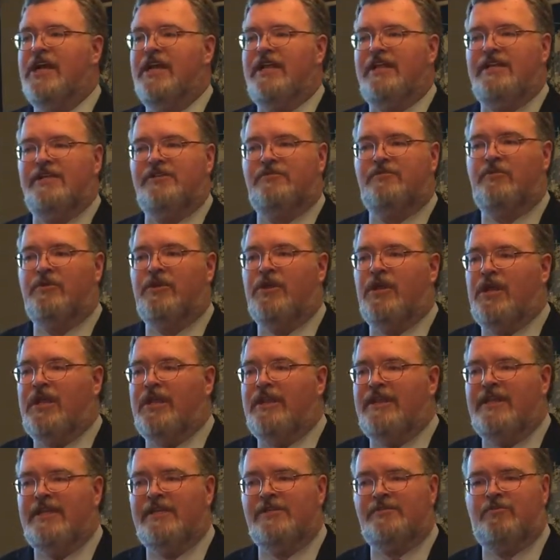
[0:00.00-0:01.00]
this
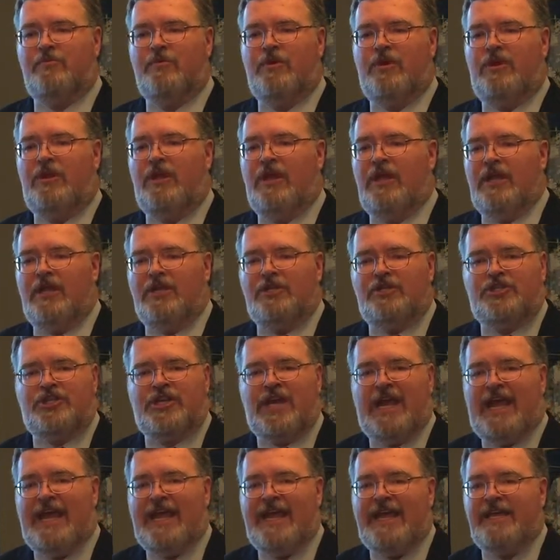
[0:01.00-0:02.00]
will
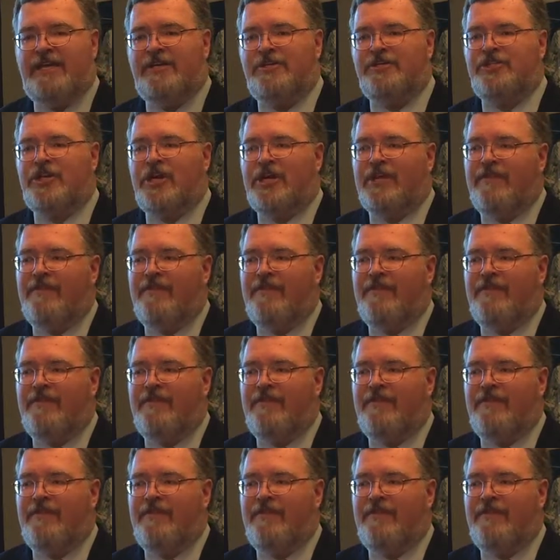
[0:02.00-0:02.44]
change